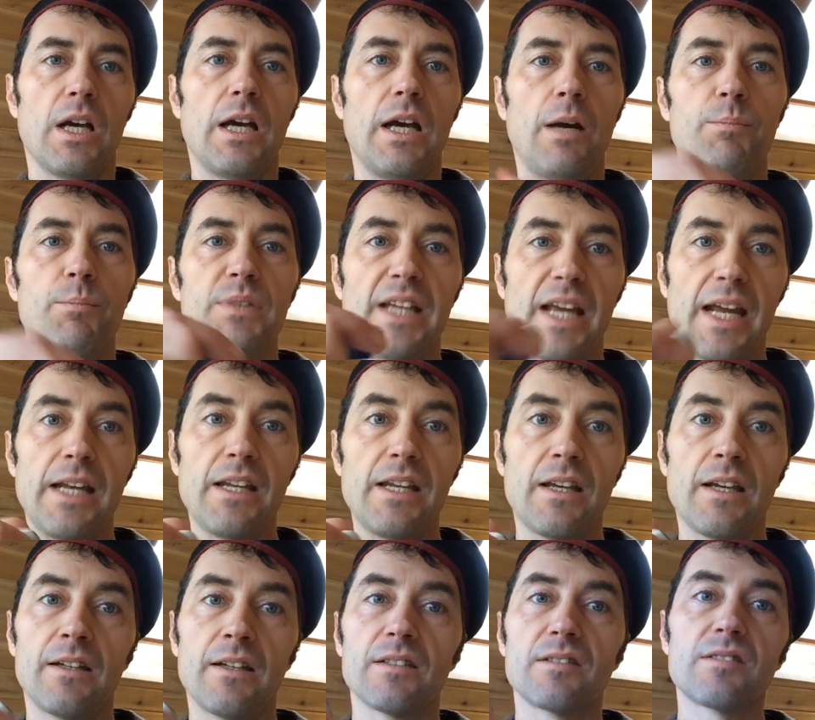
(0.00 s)

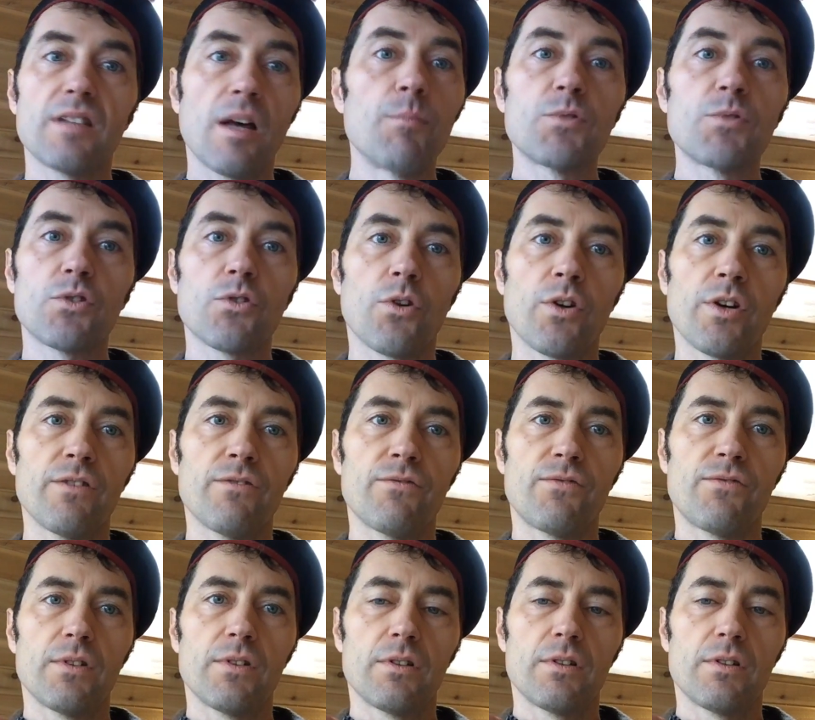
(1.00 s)
obtaining some sort of